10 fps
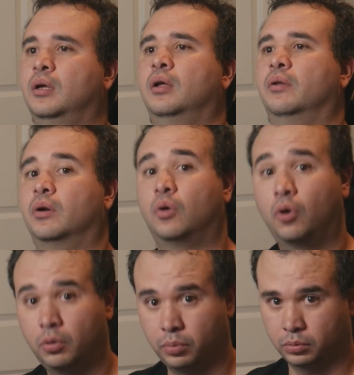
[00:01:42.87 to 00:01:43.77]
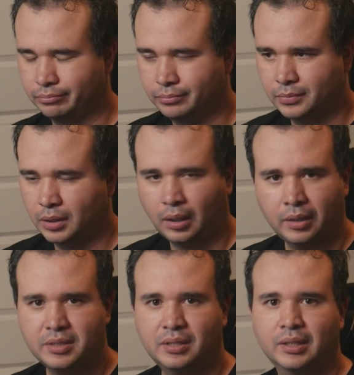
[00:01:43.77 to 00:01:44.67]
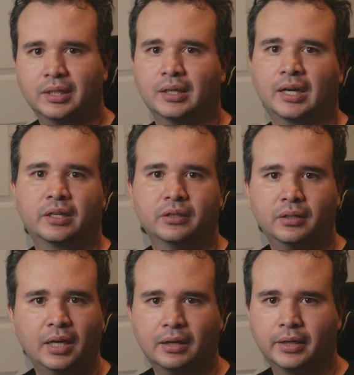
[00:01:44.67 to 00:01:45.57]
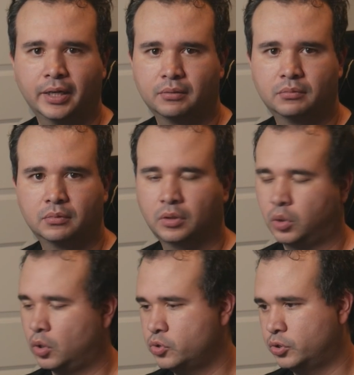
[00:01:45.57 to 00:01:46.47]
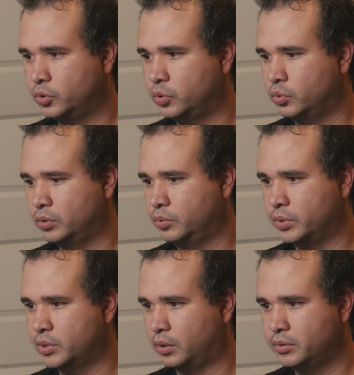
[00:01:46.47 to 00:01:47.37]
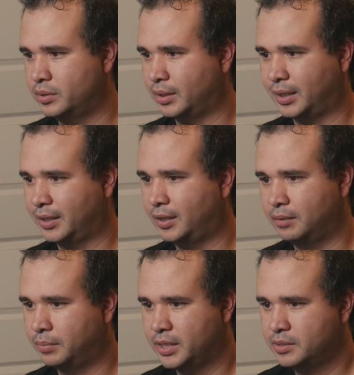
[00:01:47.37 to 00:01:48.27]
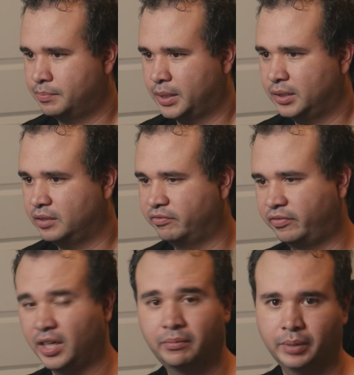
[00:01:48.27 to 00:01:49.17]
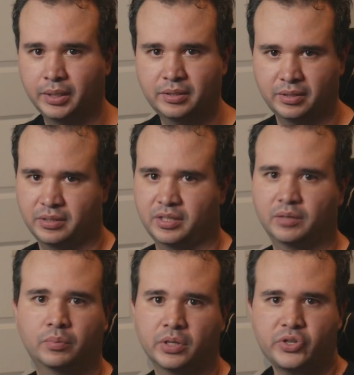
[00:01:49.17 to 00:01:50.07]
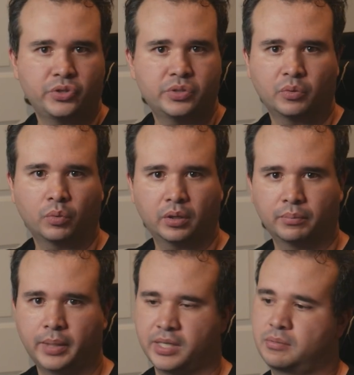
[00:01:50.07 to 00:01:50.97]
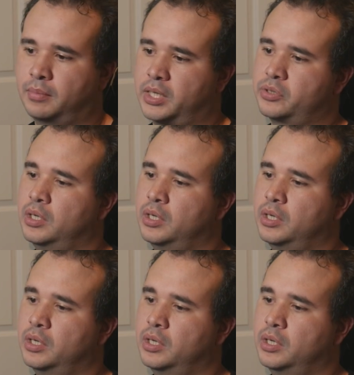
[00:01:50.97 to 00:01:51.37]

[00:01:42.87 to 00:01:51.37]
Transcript: They're horrible honestly, I could not get close to the results that I got by spending five minutes in ZBrush using one of the base mesh